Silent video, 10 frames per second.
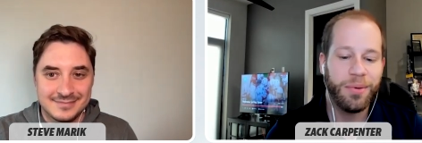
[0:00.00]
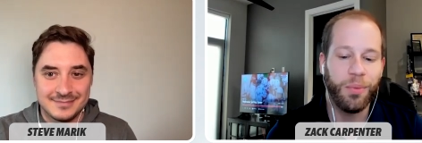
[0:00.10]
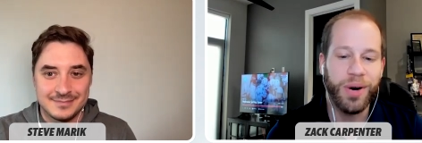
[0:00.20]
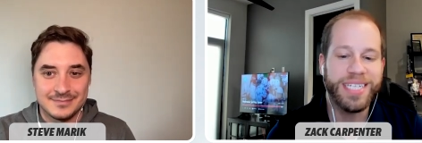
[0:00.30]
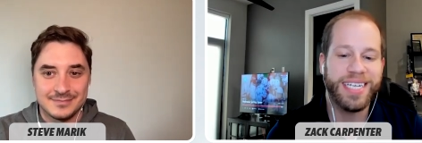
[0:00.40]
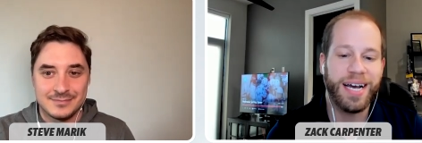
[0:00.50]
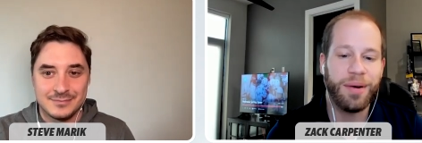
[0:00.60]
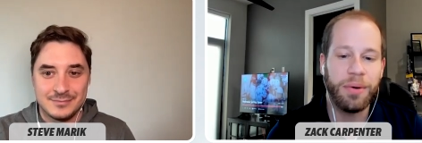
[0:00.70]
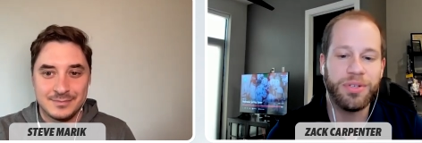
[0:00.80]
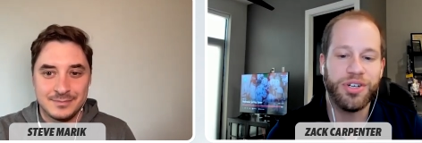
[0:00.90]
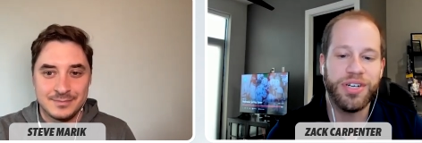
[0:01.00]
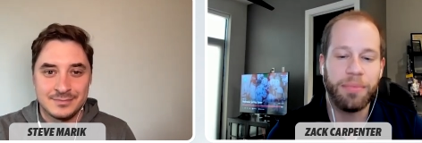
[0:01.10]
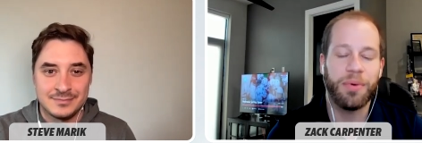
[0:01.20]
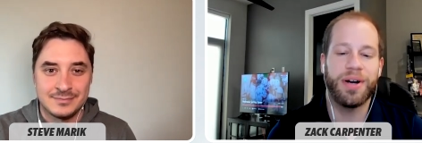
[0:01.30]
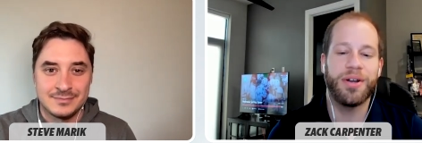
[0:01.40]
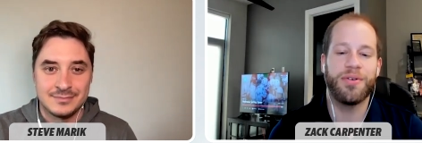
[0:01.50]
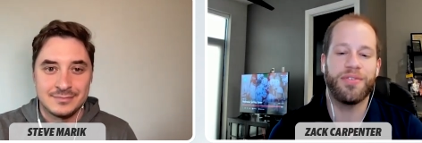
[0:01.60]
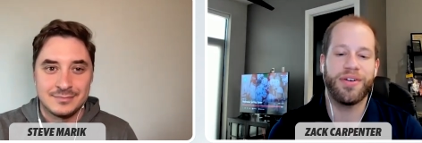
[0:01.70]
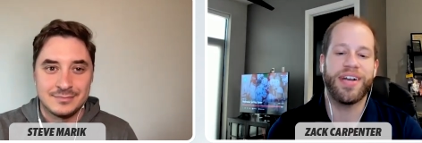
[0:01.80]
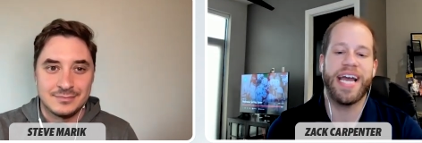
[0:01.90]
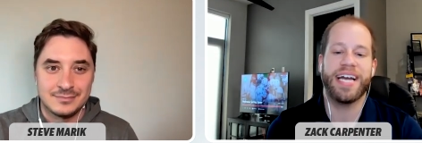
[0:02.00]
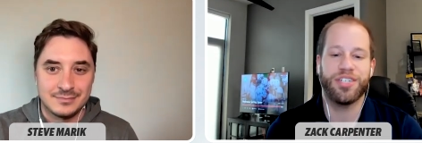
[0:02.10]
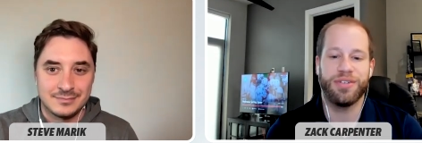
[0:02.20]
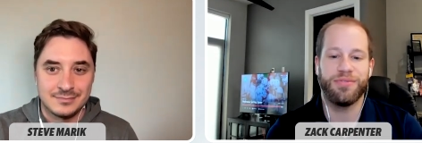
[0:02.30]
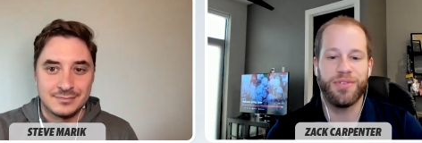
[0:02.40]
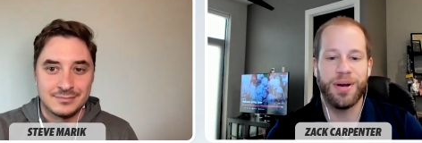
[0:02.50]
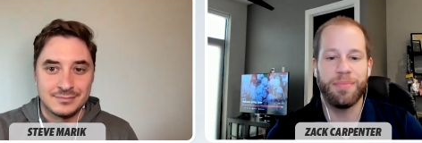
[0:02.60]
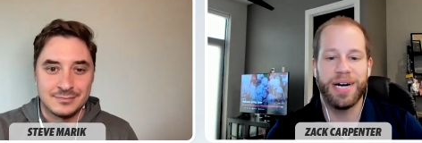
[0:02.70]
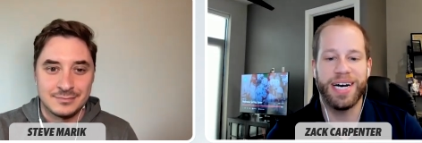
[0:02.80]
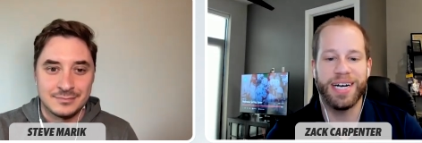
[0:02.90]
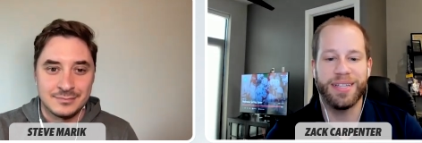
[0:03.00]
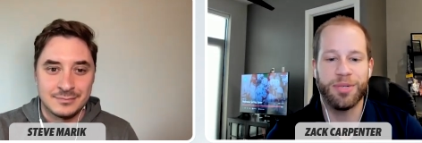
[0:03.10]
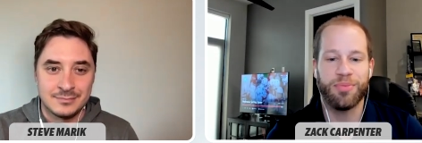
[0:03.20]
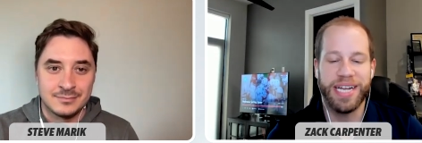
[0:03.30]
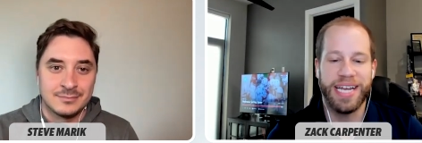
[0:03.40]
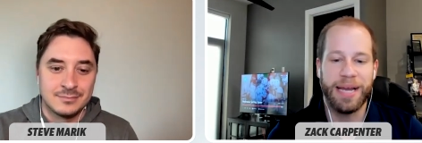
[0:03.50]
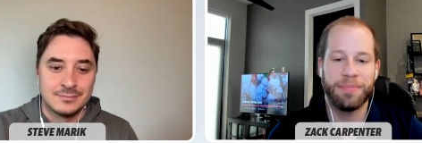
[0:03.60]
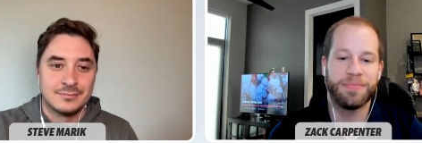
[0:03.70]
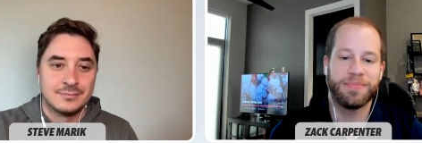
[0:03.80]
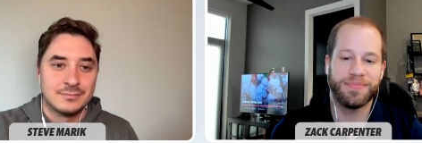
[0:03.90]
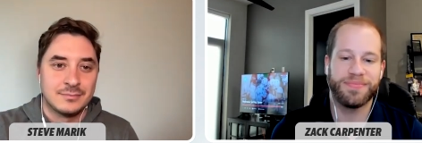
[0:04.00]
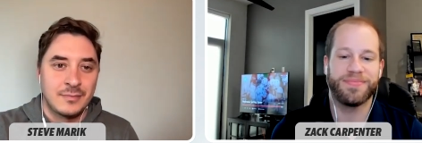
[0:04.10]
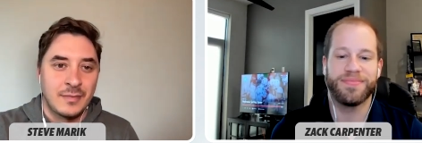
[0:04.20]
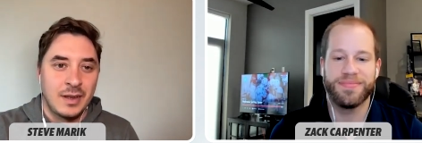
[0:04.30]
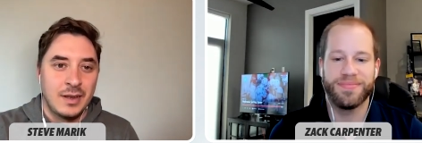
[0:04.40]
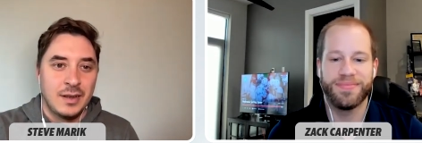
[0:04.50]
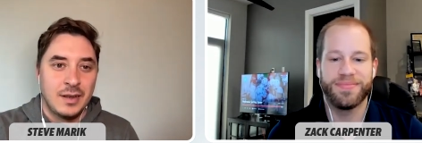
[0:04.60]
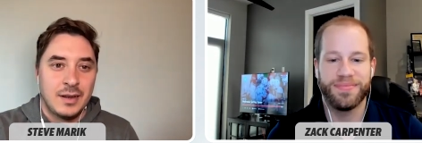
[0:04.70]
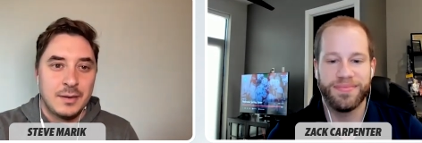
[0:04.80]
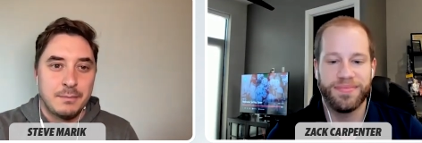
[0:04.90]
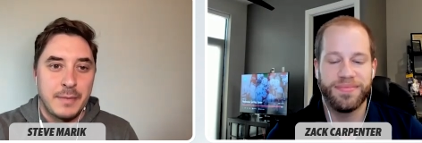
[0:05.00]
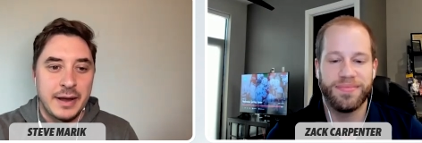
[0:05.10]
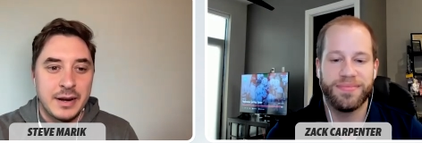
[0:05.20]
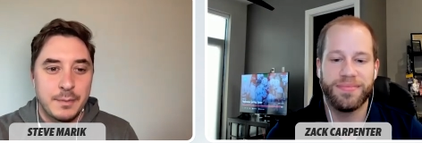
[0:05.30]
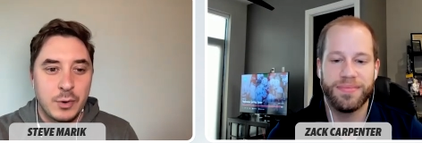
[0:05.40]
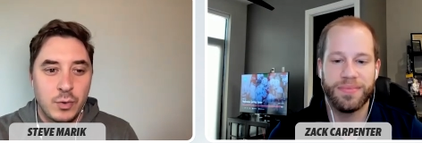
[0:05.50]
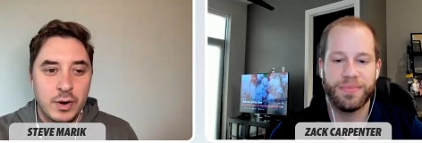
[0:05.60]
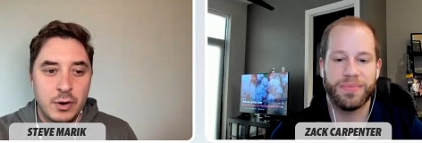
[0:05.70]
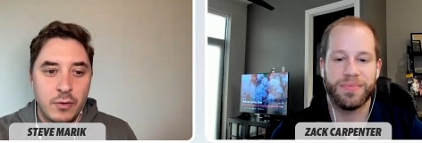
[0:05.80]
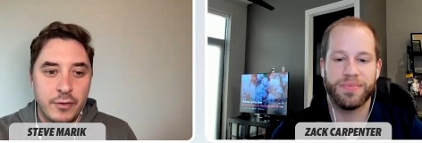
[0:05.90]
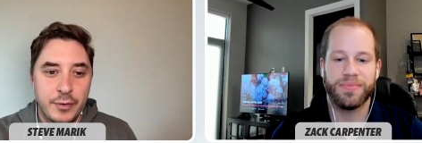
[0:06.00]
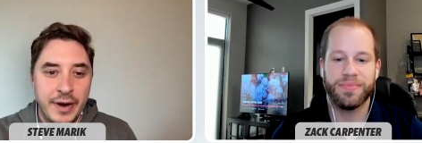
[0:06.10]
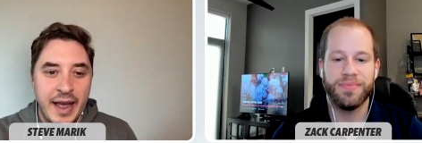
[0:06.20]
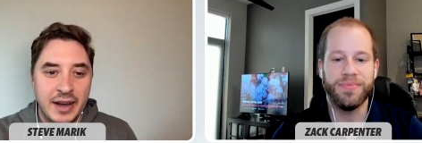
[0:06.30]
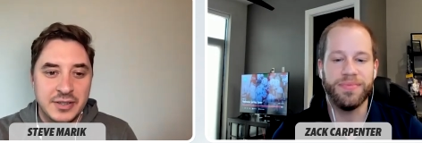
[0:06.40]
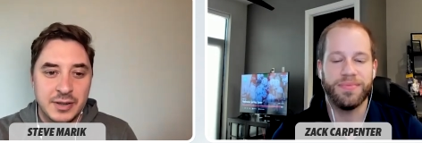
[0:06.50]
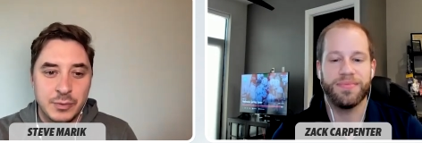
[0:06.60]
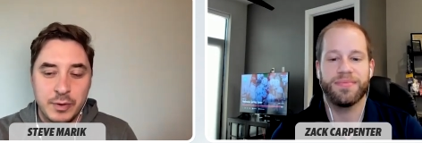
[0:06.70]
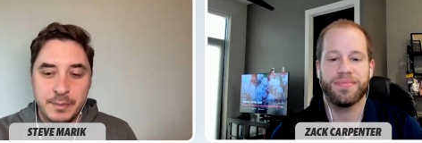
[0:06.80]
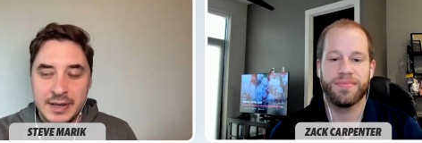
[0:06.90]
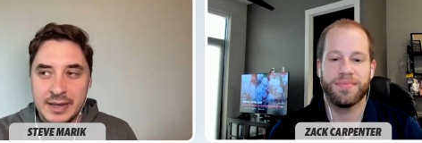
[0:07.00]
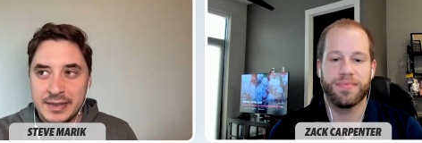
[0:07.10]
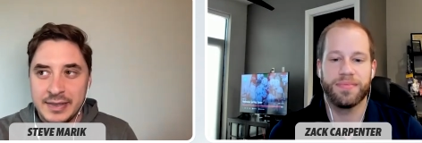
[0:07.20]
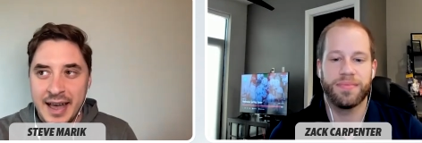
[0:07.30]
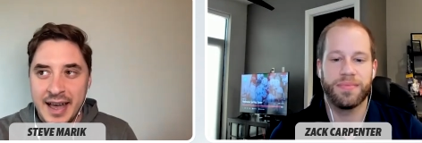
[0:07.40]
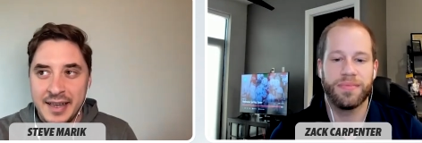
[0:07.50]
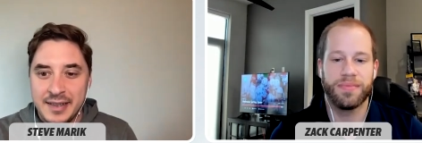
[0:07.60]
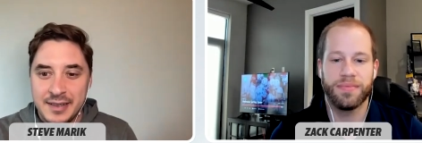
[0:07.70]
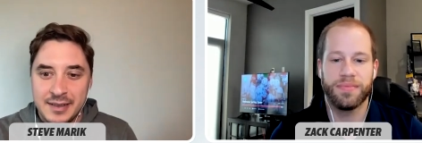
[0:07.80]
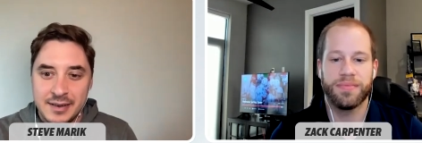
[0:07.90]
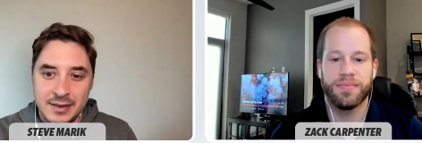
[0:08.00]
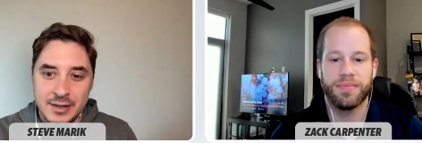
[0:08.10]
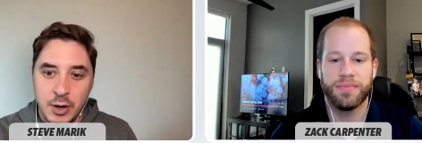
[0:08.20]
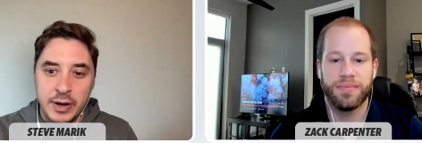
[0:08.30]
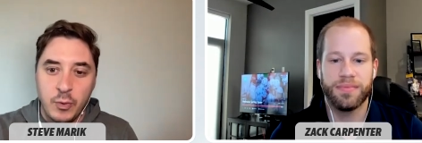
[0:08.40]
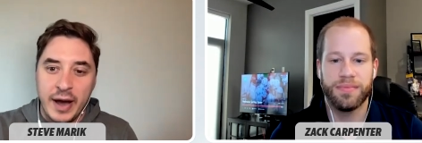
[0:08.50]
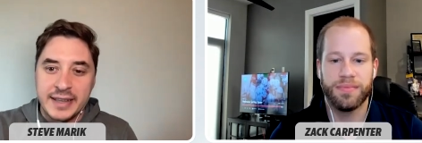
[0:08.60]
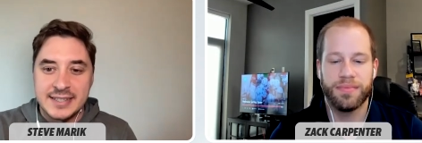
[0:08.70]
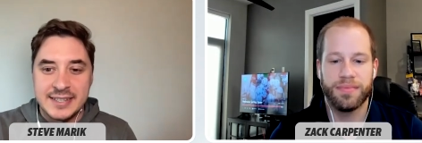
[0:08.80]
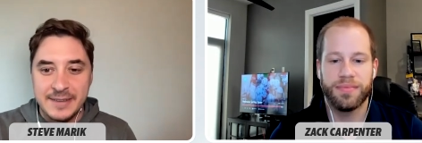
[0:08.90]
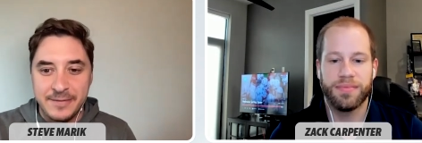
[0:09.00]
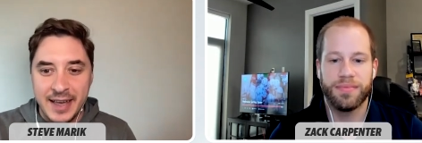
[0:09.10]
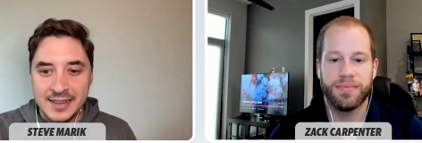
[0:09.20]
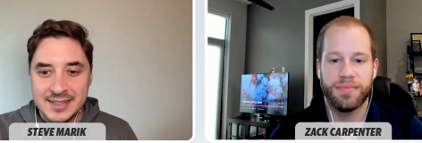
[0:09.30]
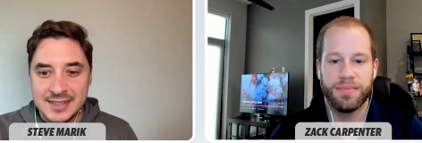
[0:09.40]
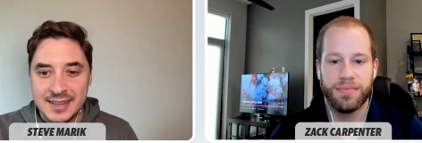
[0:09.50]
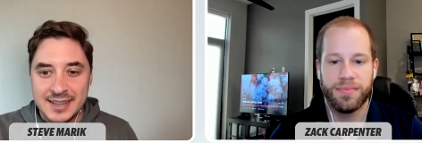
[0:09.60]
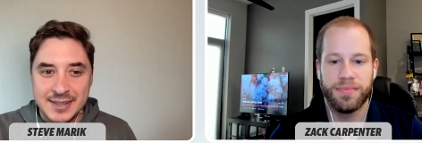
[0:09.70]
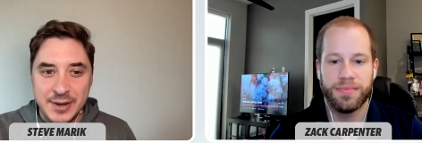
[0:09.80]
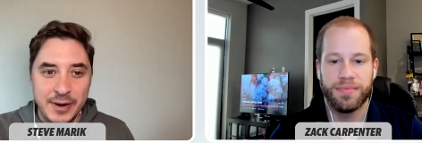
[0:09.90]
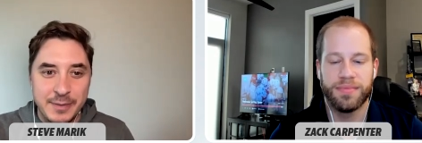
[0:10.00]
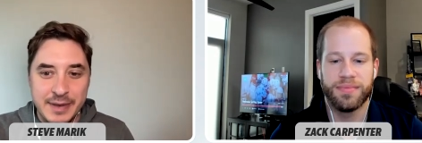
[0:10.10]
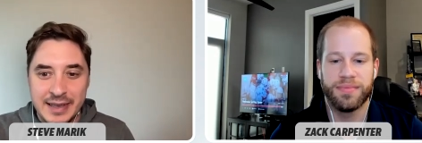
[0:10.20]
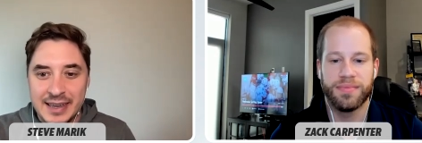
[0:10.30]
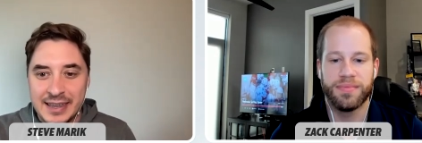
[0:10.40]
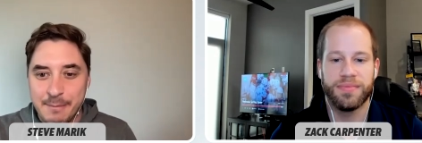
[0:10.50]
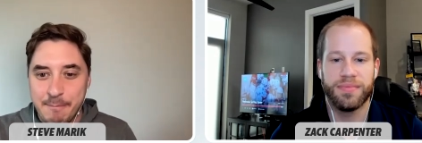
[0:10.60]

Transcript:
Speaker 1: what uh, what was your number one overreaction from uh, the spring game?
Speaker 2: my number one overreaction would be that Tony White's defense is going to be in the